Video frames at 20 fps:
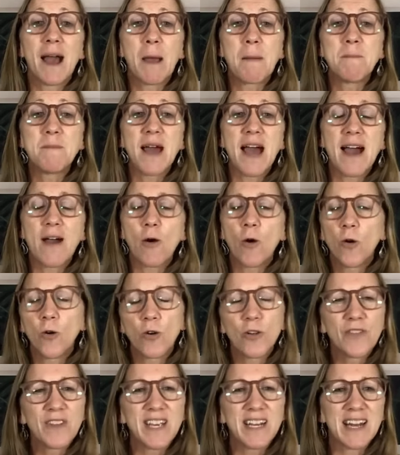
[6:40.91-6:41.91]
I'm not
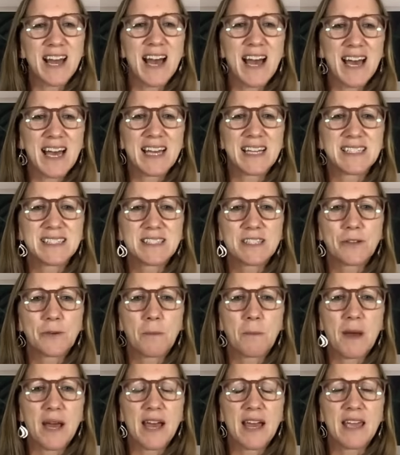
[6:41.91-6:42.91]
holding on to
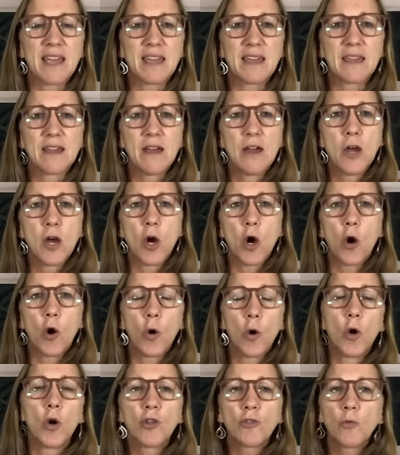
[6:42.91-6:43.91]
my
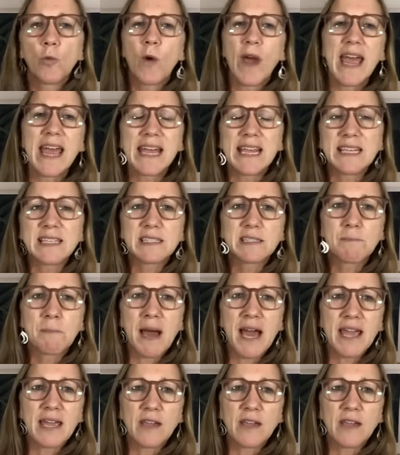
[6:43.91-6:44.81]
old ways,